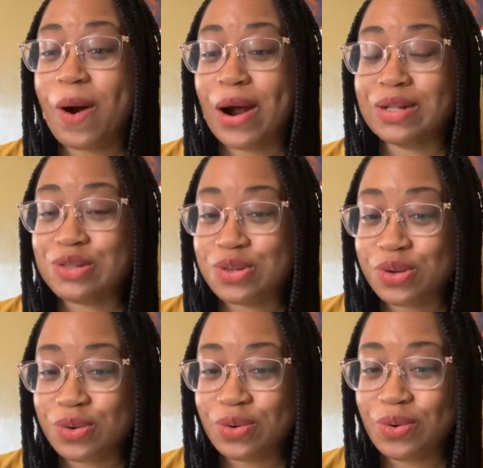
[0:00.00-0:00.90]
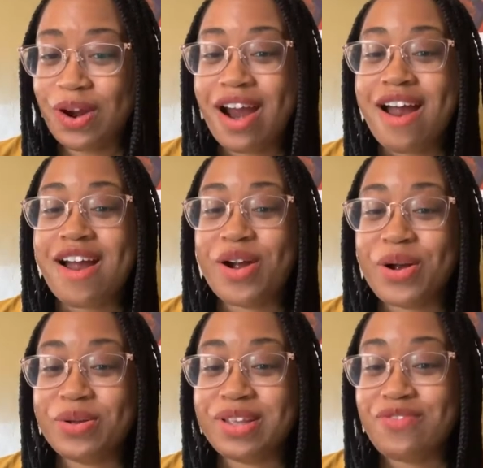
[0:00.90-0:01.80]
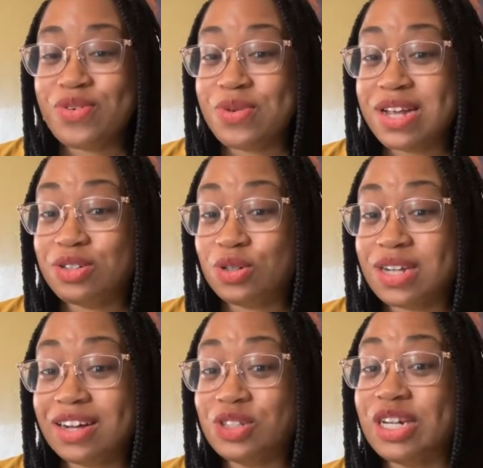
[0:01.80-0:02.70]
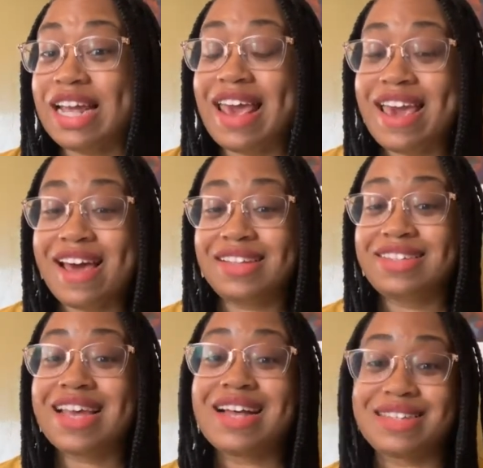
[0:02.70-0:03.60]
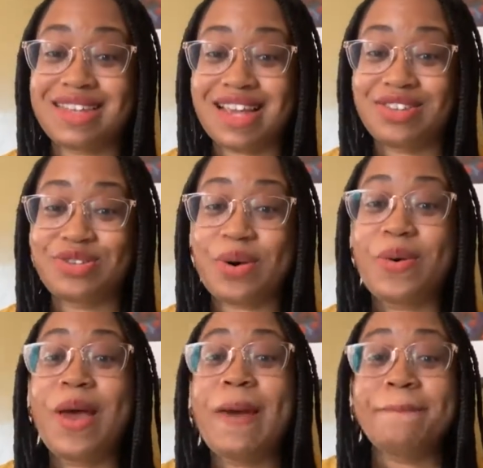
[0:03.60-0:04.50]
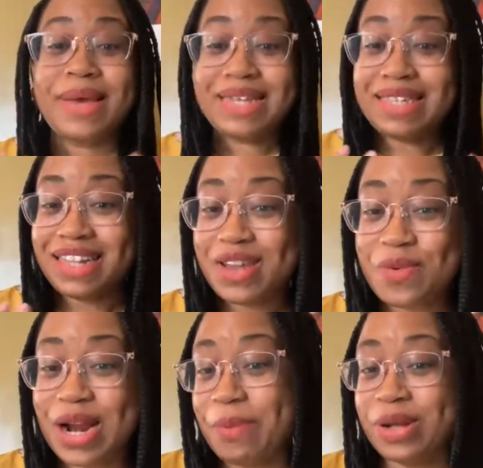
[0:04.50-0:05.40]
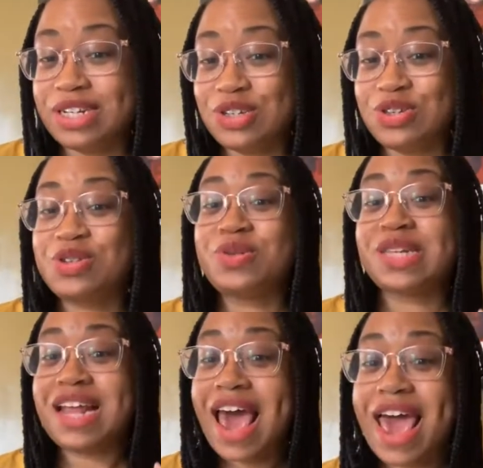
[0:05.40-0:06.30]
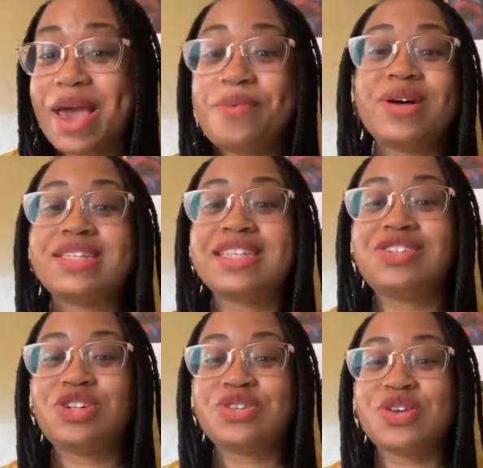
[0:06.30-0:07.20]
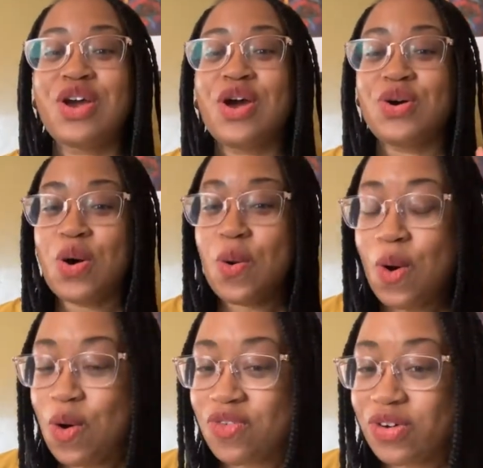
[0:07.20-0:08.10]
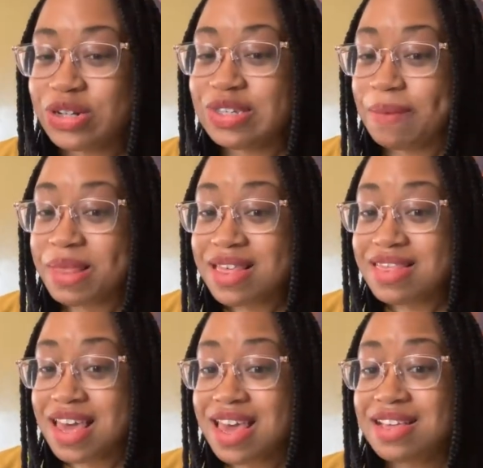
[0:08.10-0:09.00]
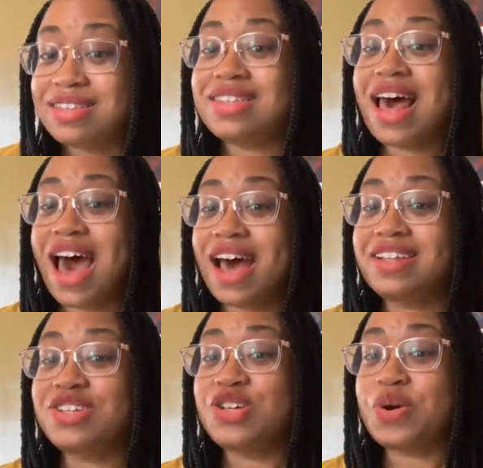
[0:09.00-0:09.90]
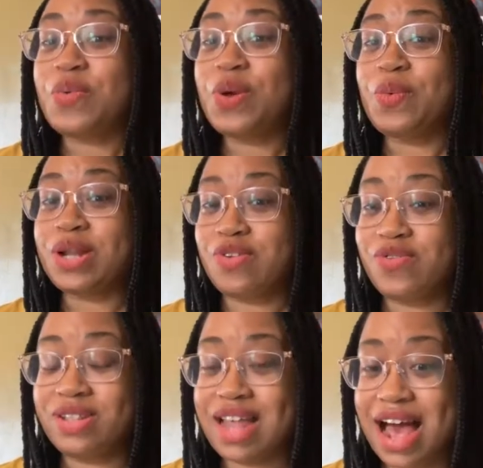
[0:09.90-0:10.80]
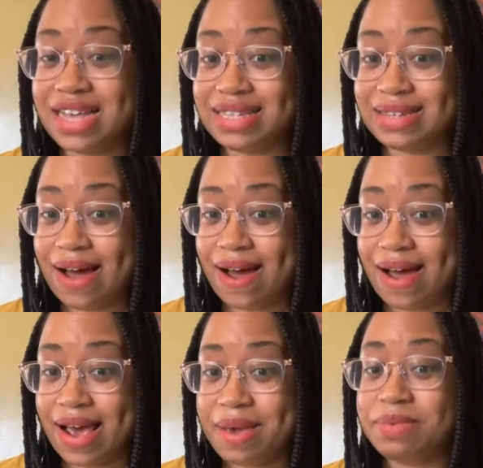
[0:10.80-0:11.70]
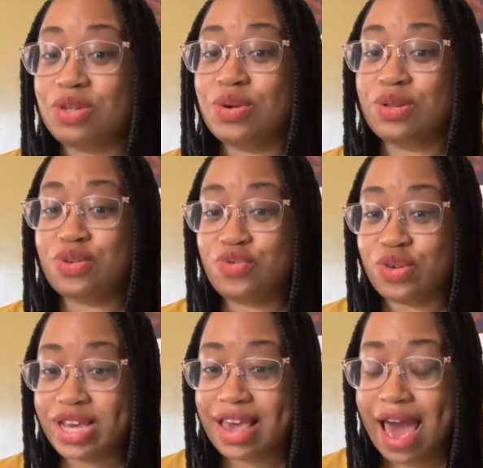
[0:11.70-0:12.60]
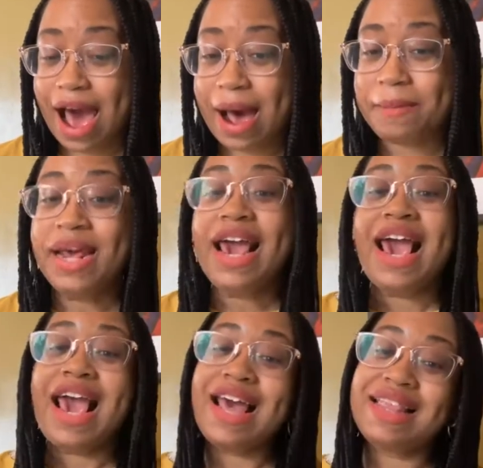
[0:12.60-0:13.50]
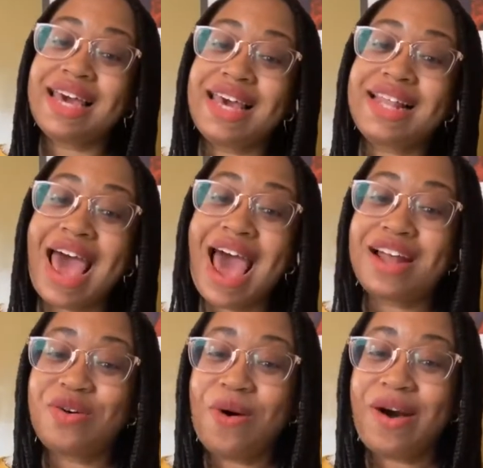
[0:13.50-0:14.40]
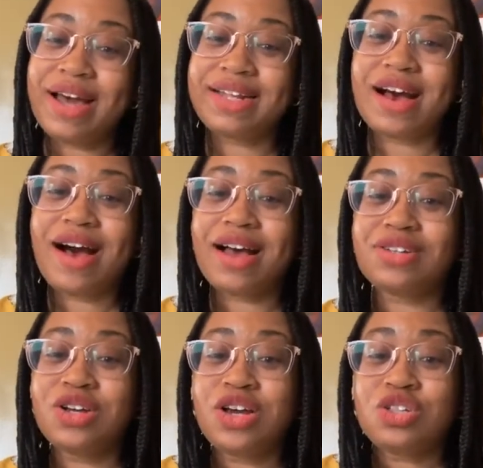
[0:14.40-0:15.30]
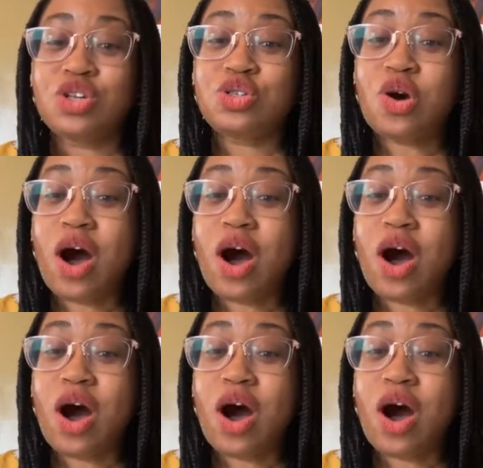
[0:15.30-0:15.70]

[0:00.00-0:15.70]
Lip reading: part 2, early food introduction and testing. So basically what I wanted to do today was to just go over some of the things that, we went over last time, do a little recap, and then add on to